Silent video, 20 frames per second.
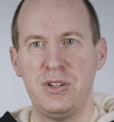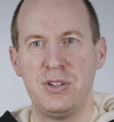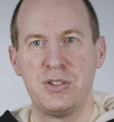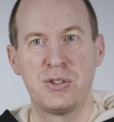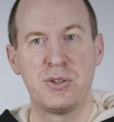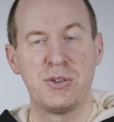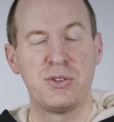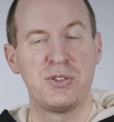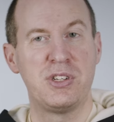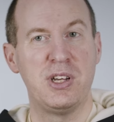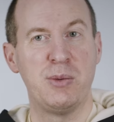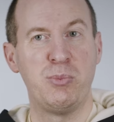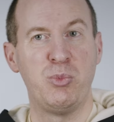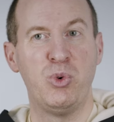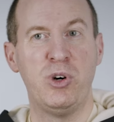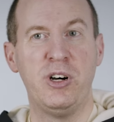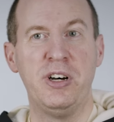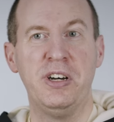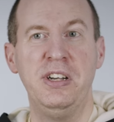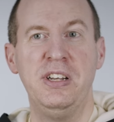So step
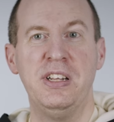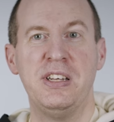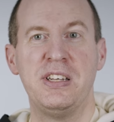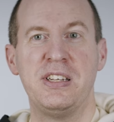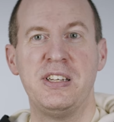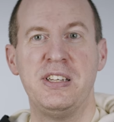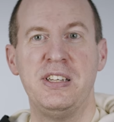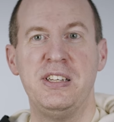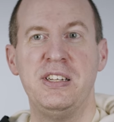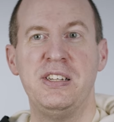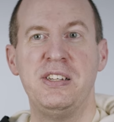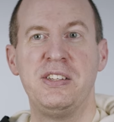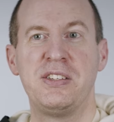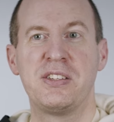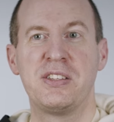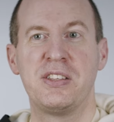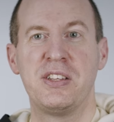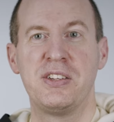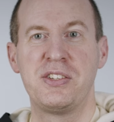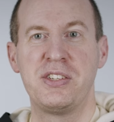one
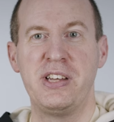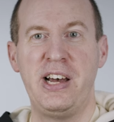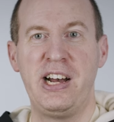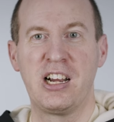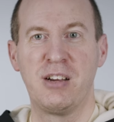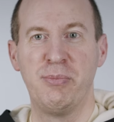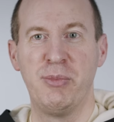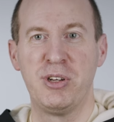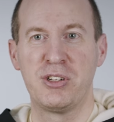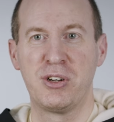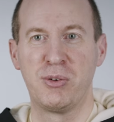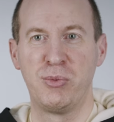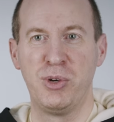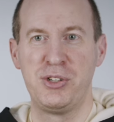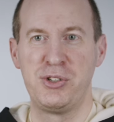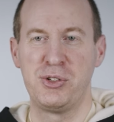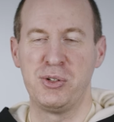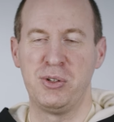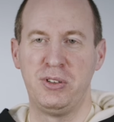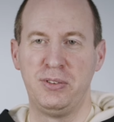is the sacramental
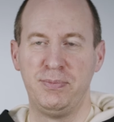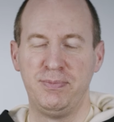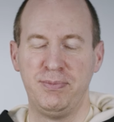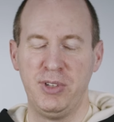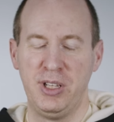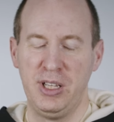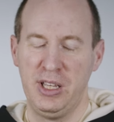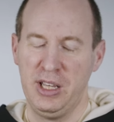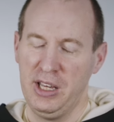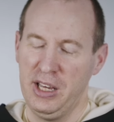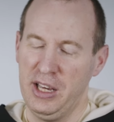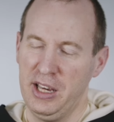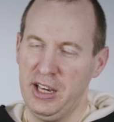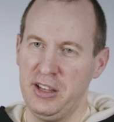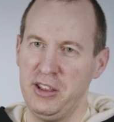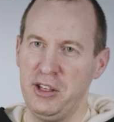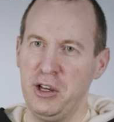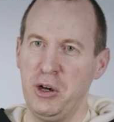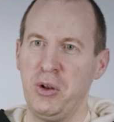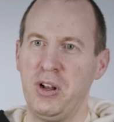ritual.
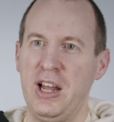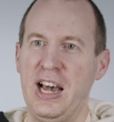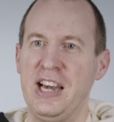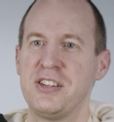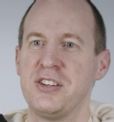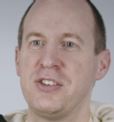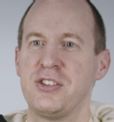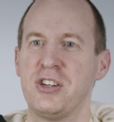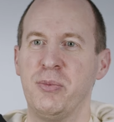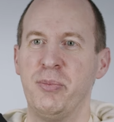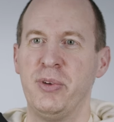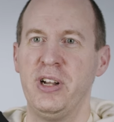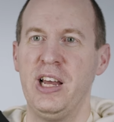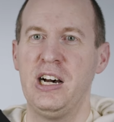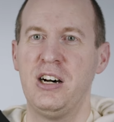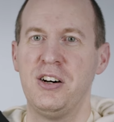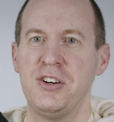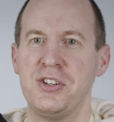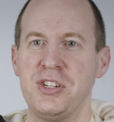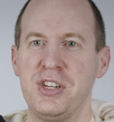In the old Latin
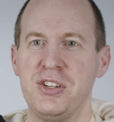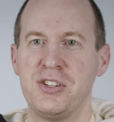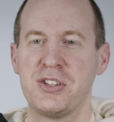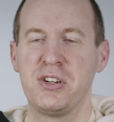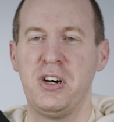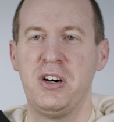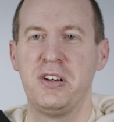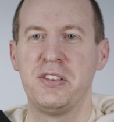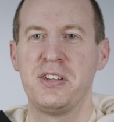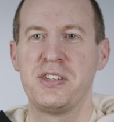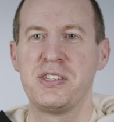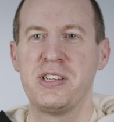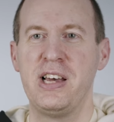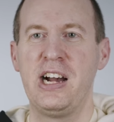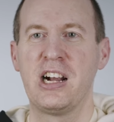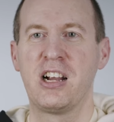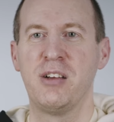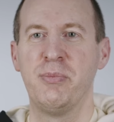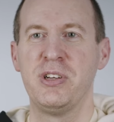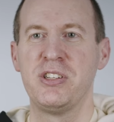terminology, it's called the
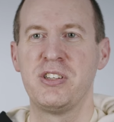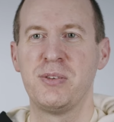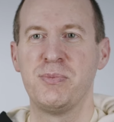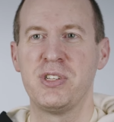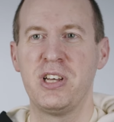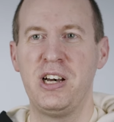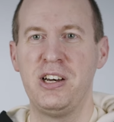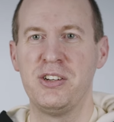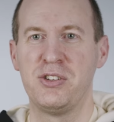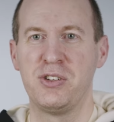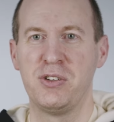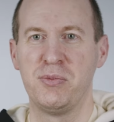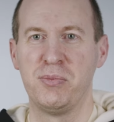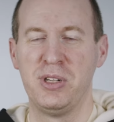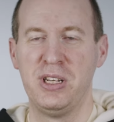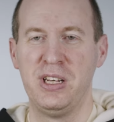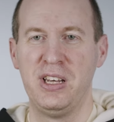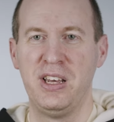sacramentum tantum,